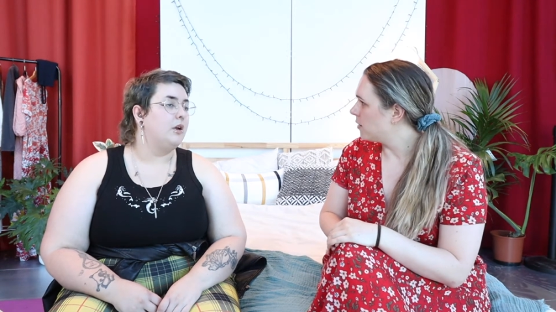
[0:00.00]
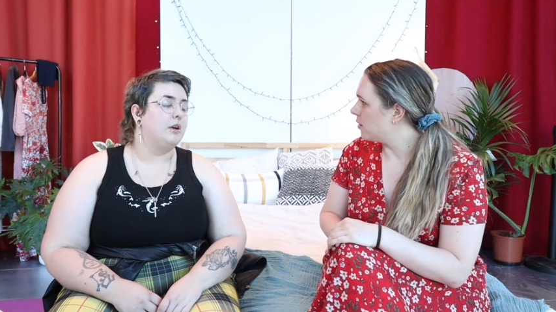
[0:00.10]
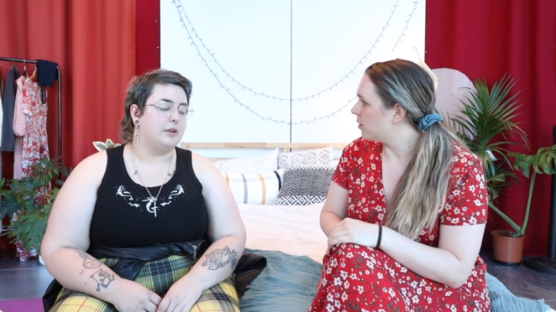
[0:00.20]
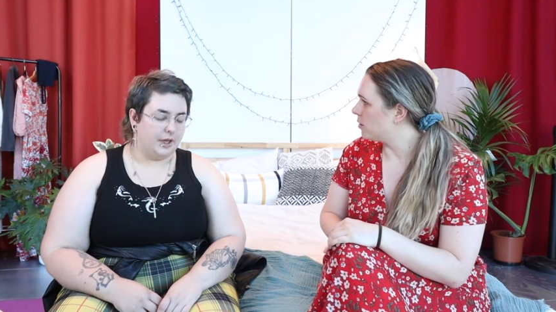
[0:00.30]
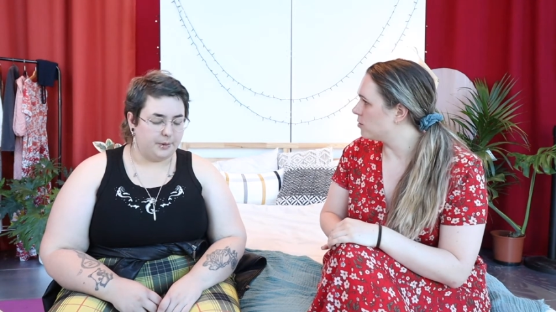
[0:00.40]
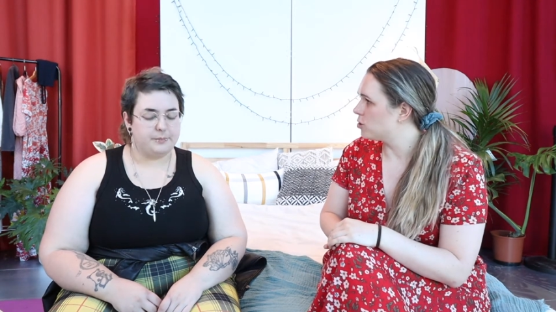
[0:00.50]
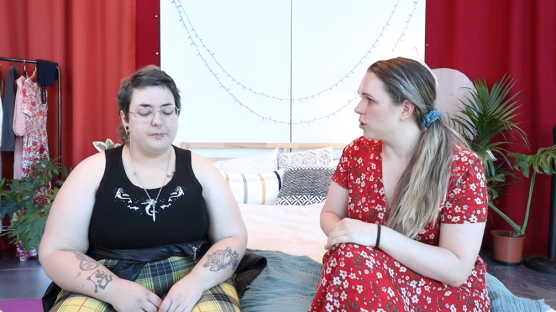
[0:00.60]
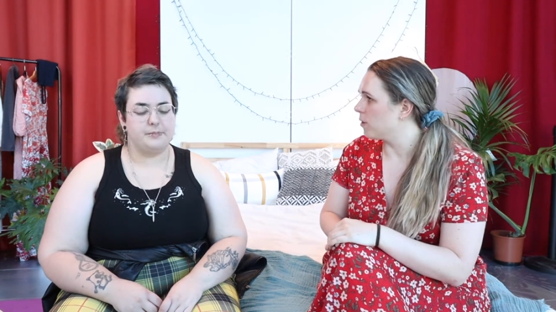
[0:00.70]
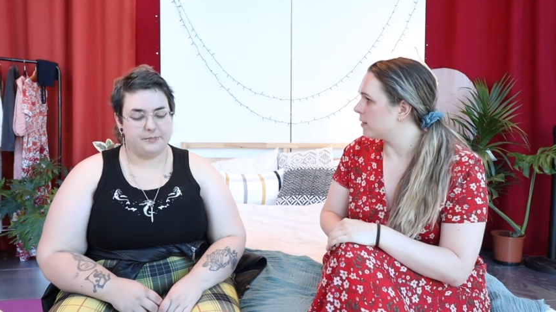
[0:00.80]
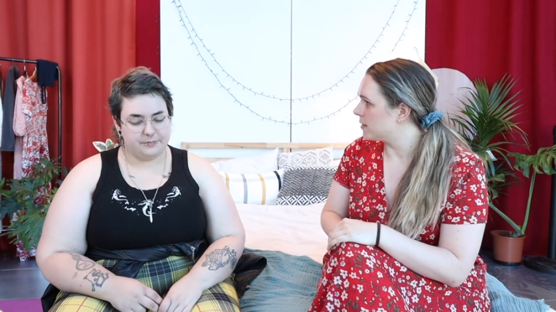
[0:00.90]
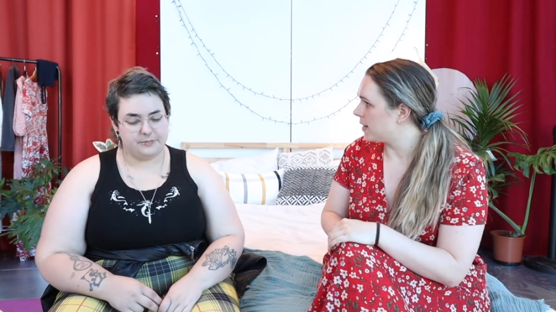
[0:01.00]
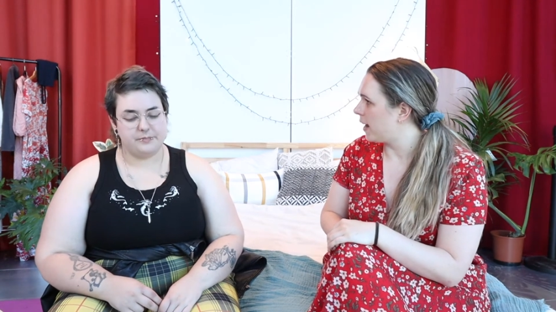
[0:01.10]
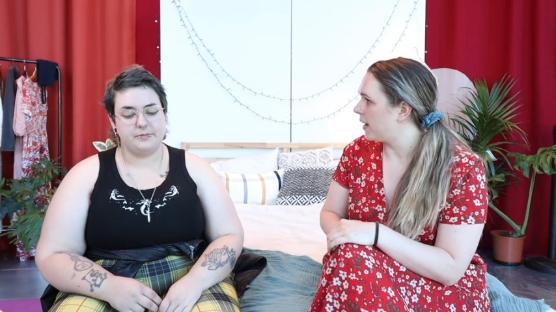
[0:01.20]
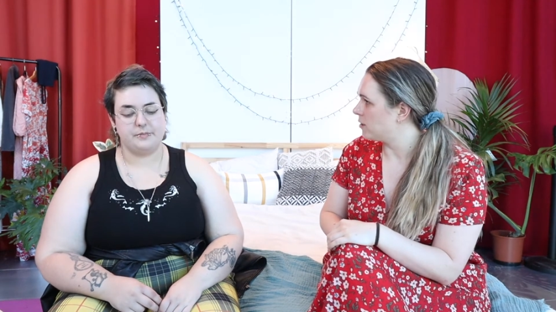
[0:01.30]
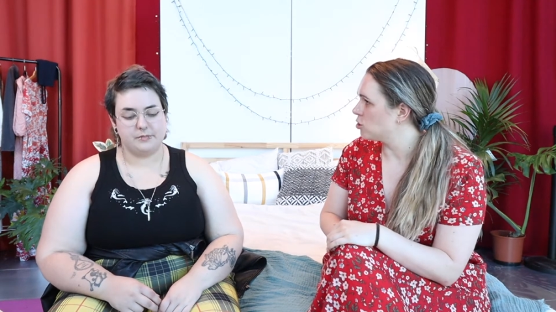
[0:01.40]
Speaker 1: you know yeah. during the
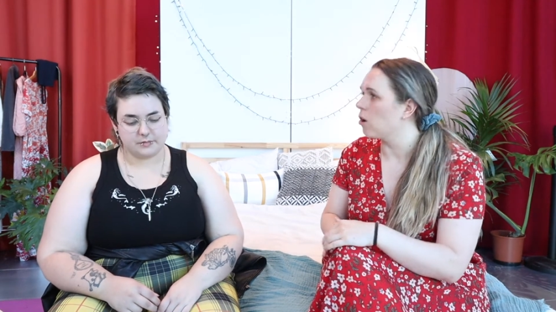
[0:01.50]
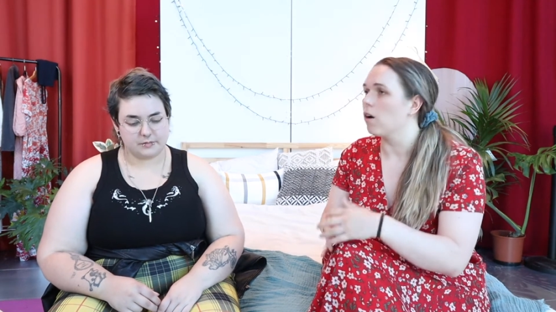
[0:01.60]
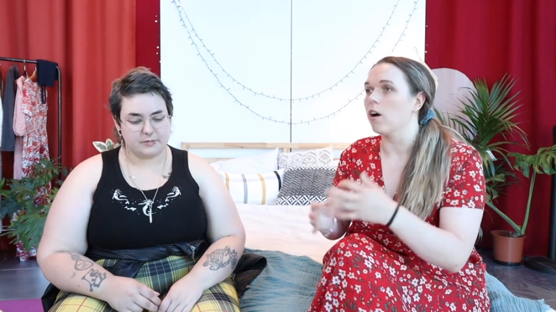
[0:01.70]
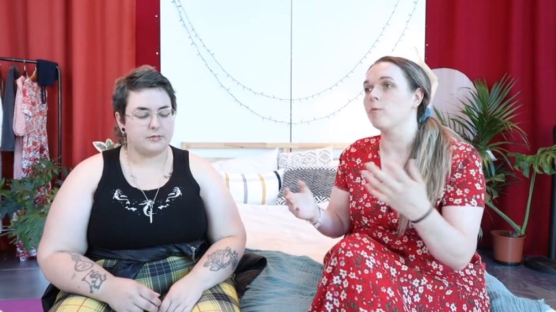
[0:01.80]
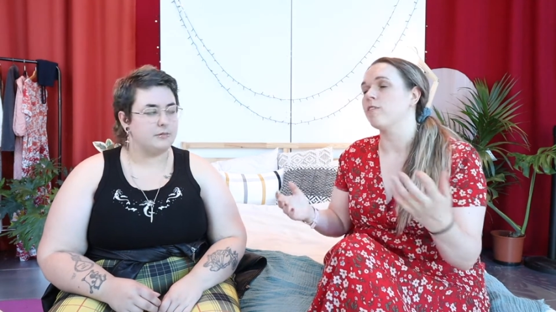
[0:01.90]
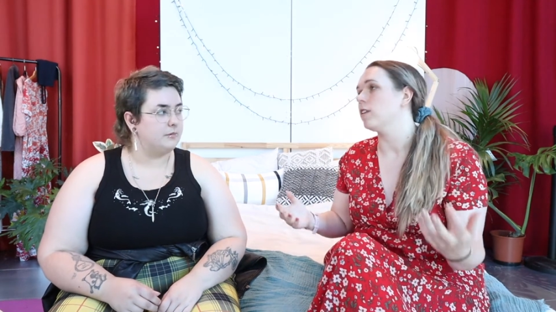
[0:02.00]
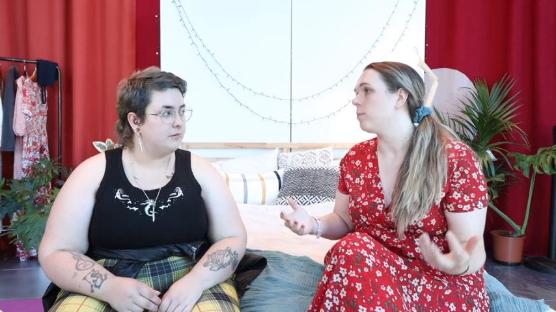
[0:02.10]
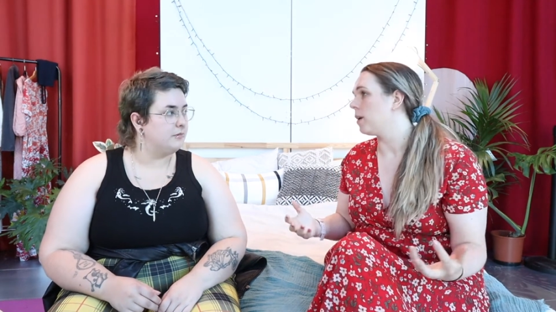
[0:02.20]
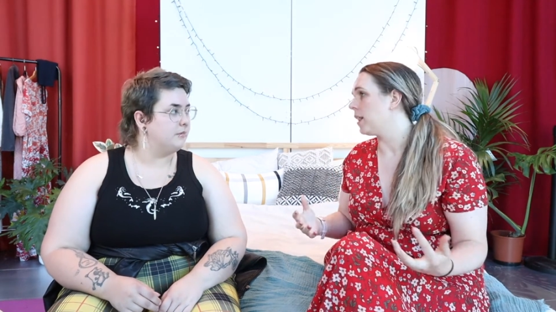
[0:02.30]
day sure i'll feel a bit